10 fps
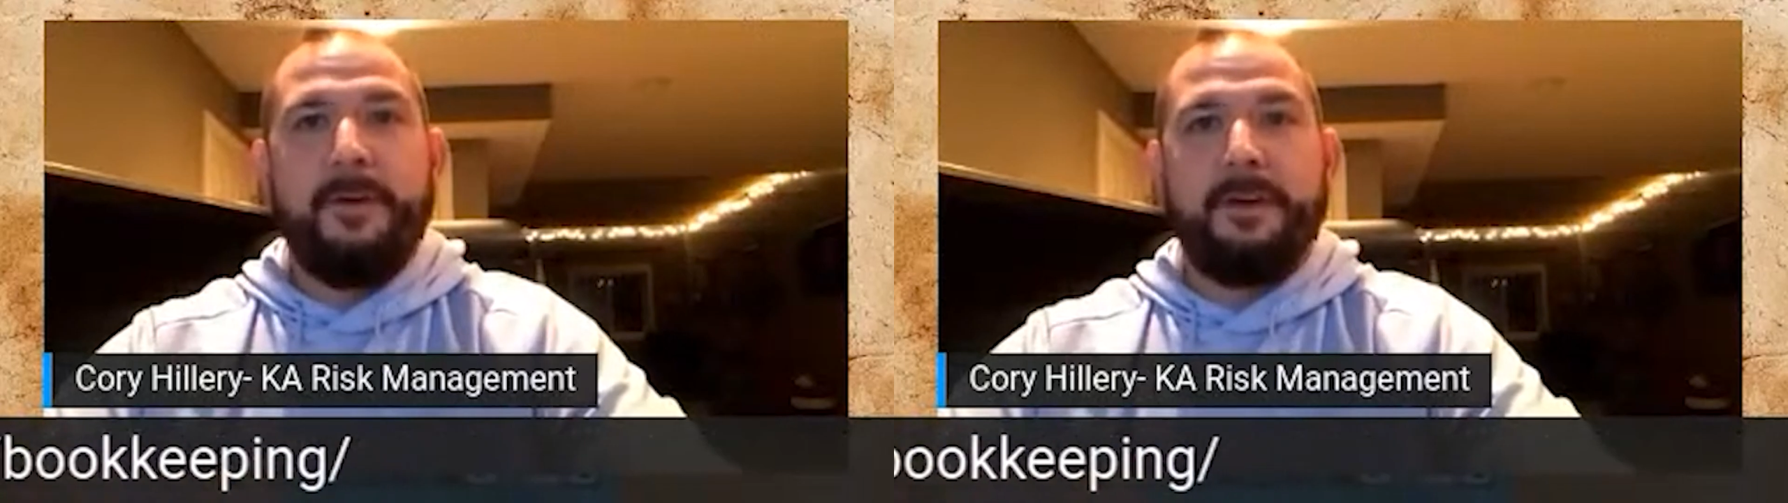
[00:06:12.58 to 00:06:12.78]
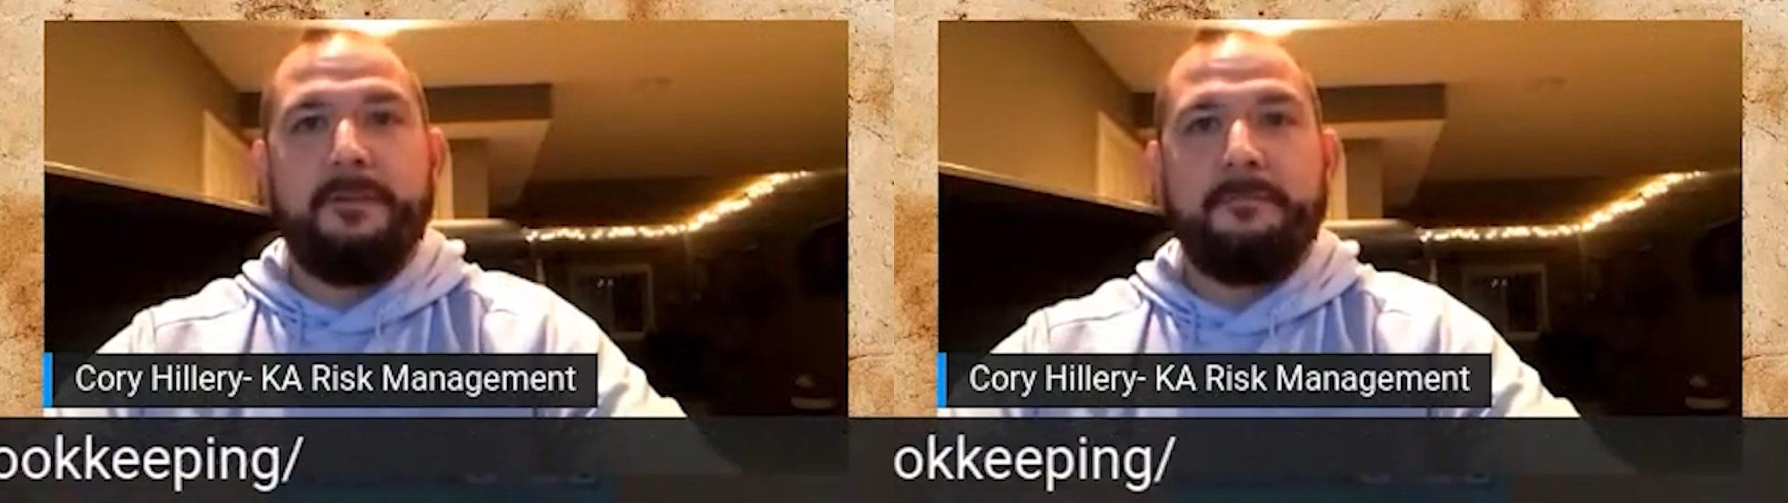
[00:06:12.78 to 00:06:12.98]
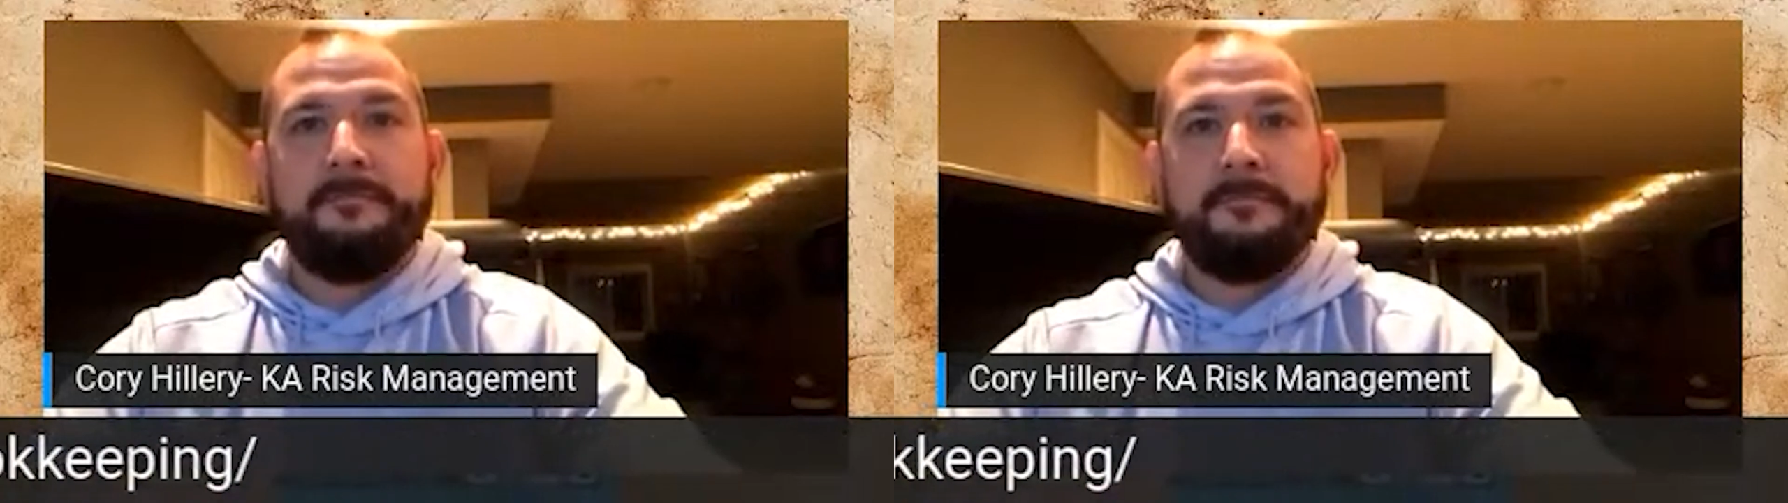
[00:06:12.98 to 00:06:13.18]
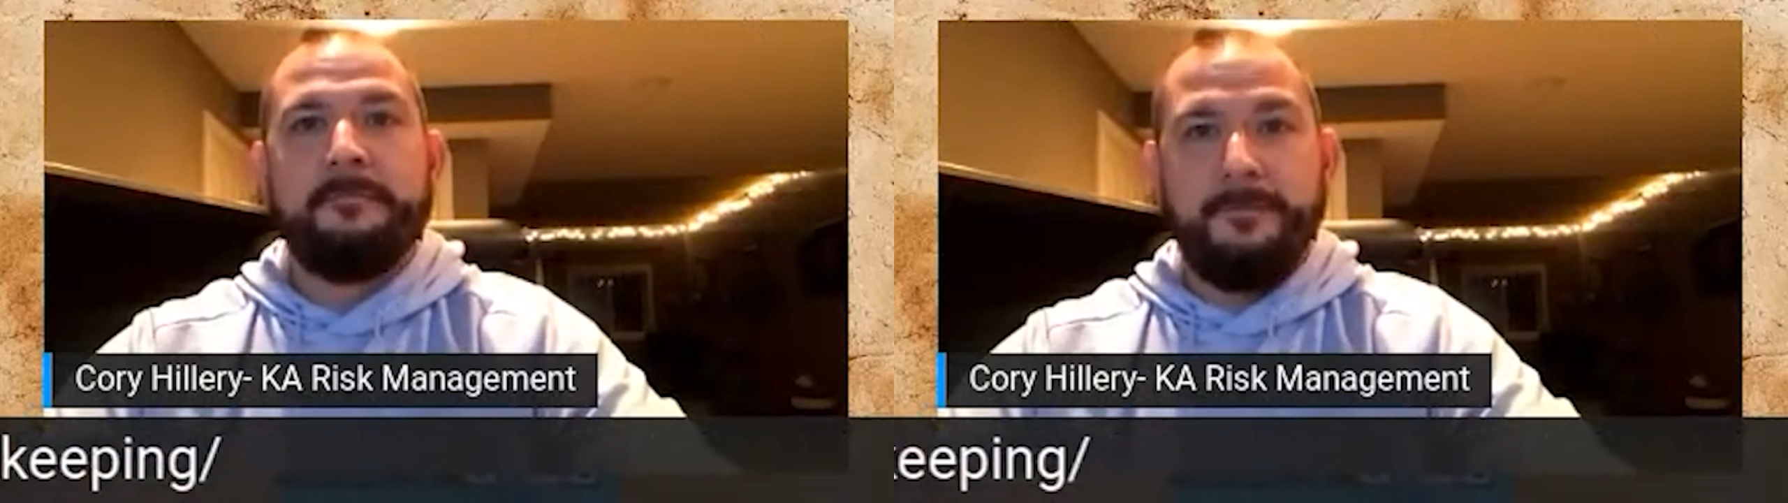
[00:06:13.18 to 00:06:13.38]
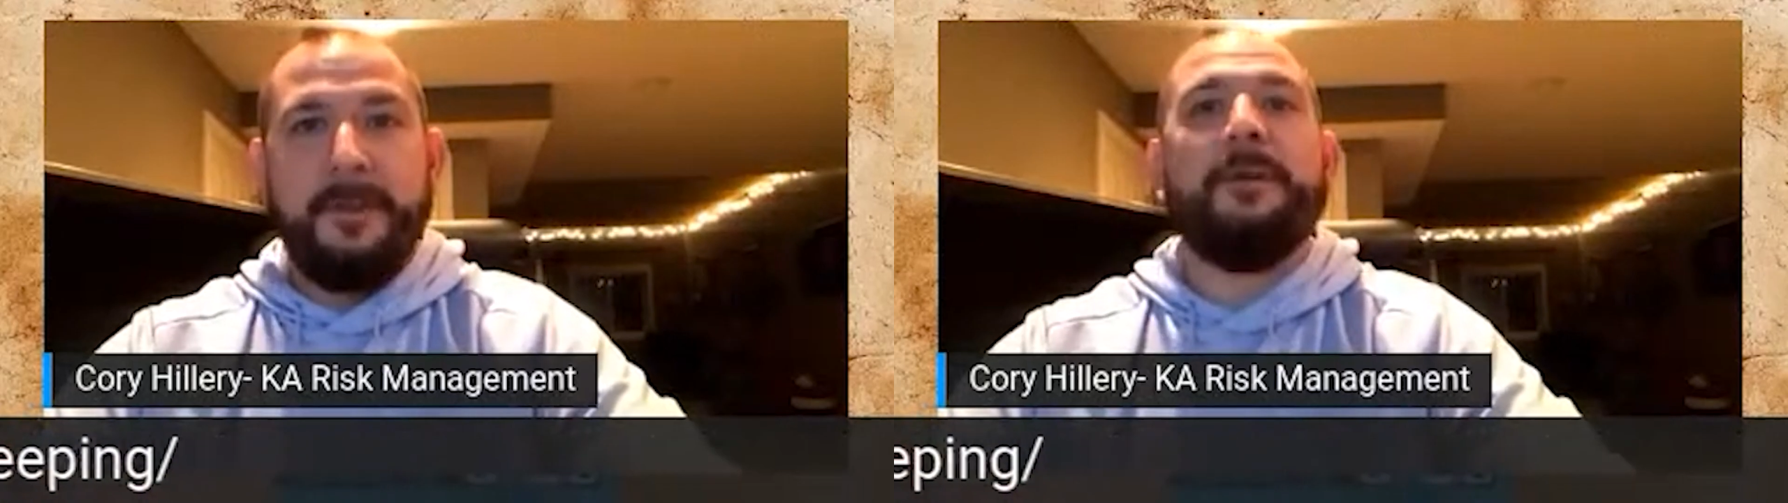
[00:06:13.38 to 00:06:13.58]
Beauty. well done
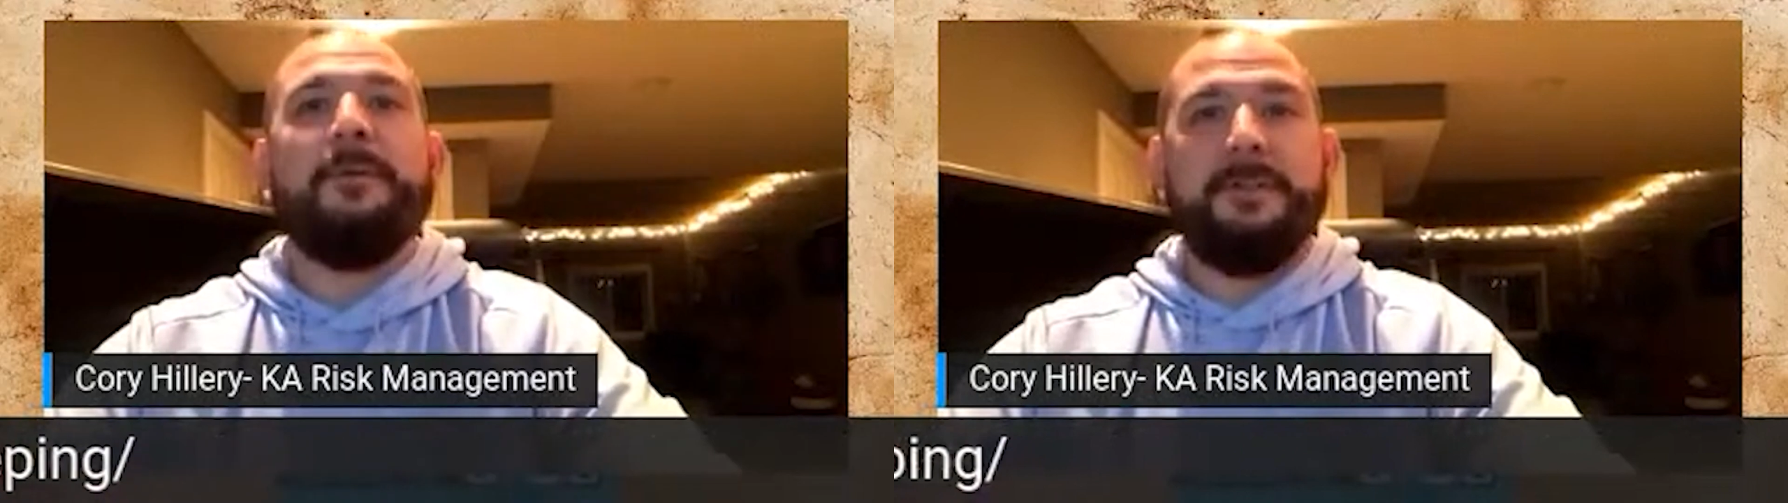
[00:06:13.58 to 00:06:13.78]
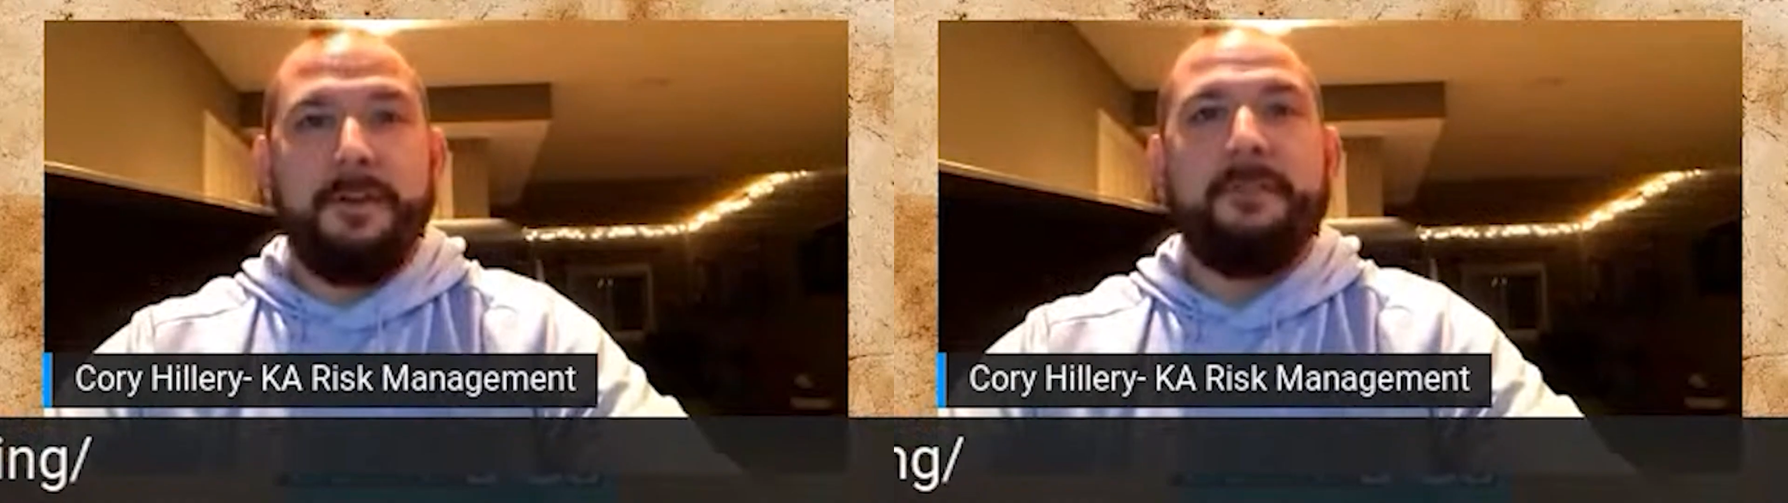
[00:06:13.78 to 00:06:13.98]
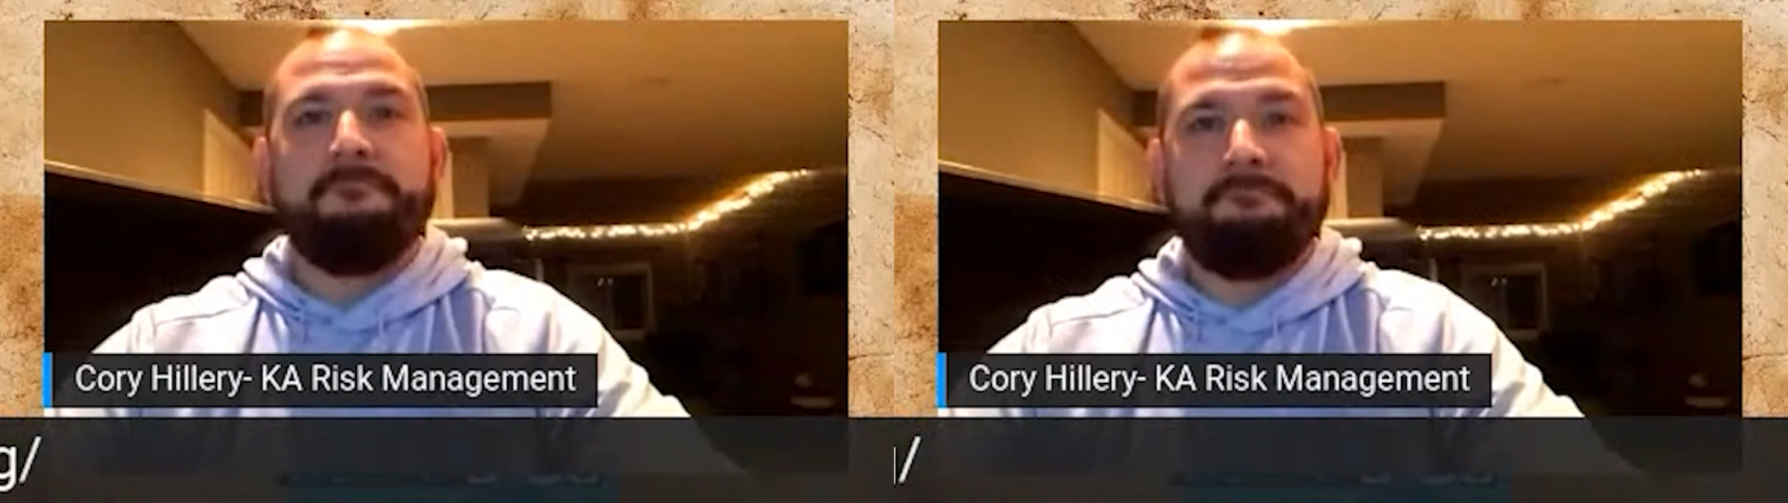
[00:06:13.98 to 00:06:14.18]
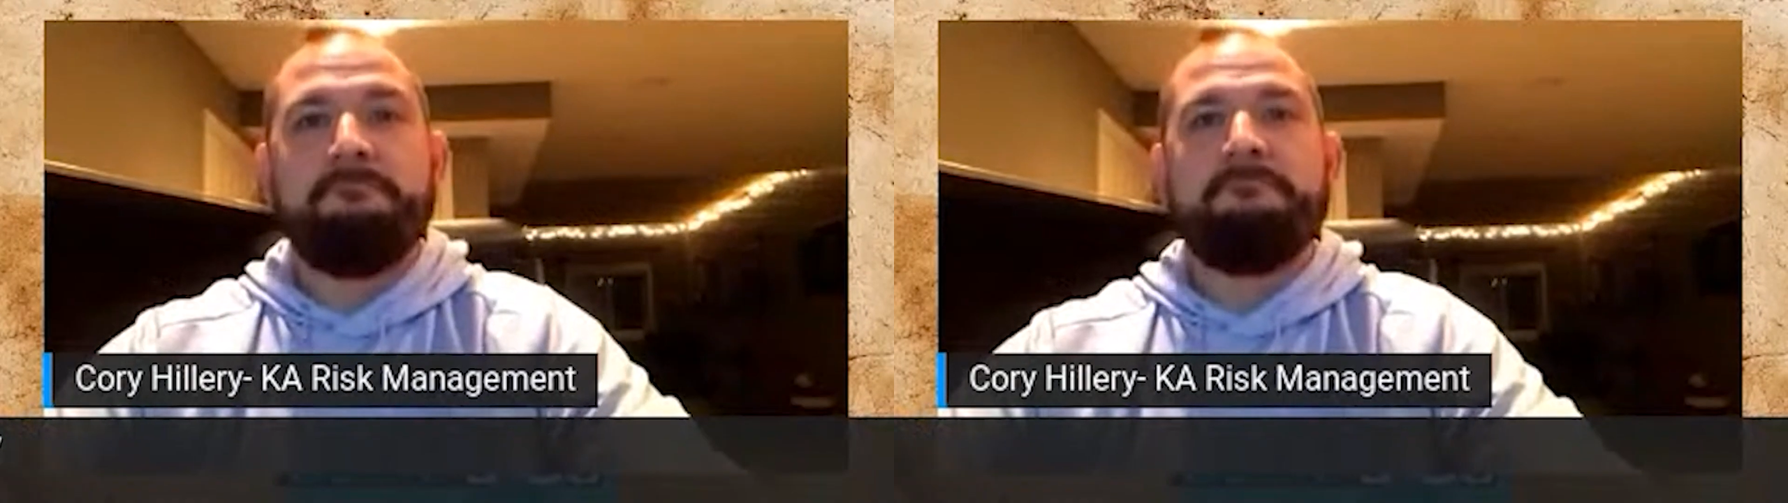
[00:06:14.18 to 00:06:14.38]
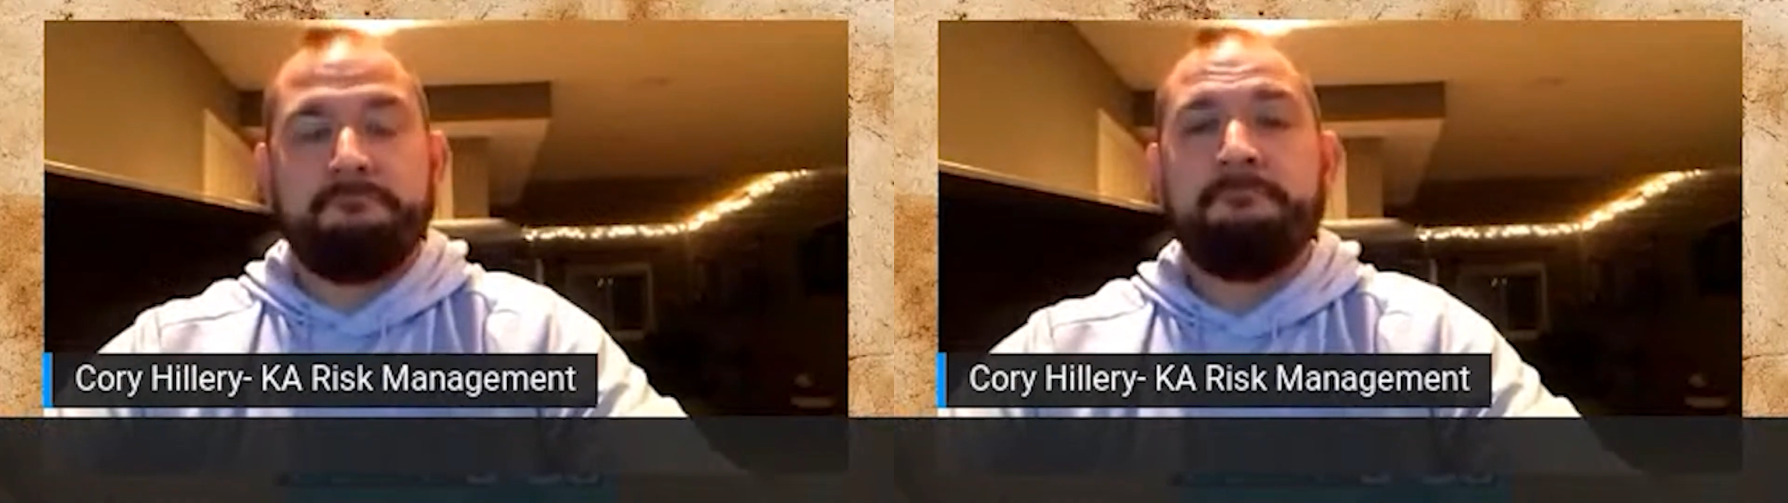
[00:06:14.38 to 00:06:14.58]
Beauty. very well. I'm,
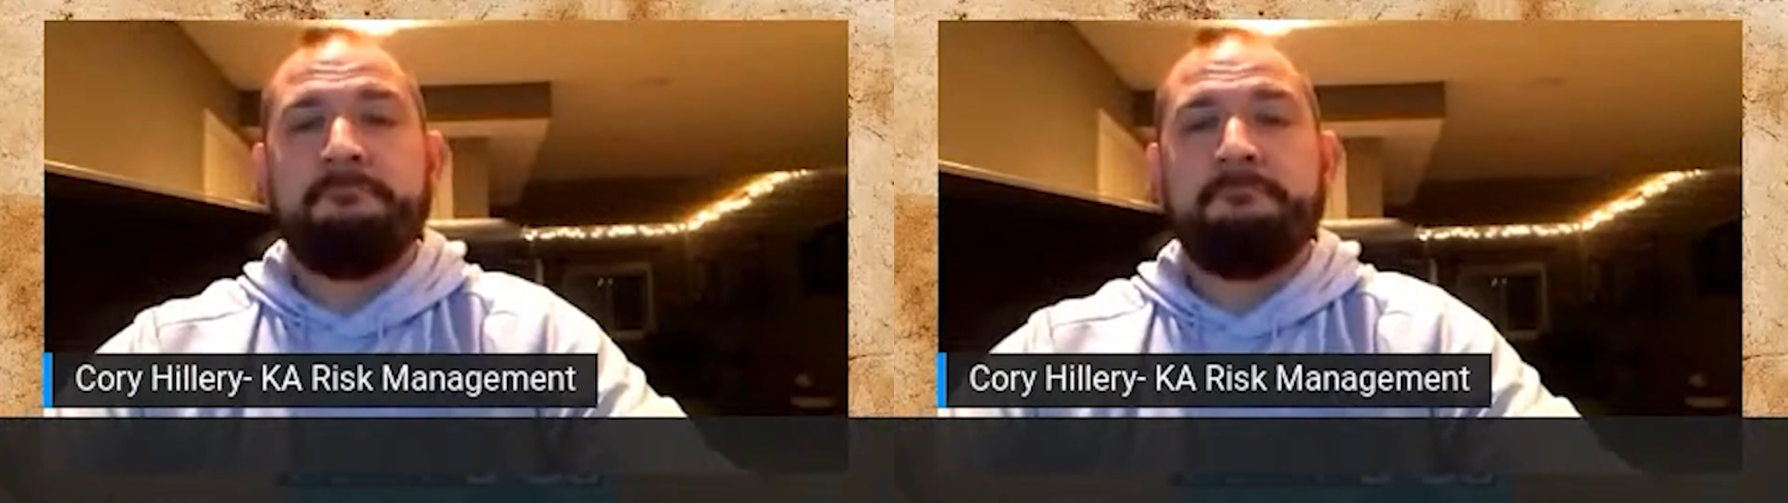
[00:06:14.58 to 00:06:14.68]
I'm, I'm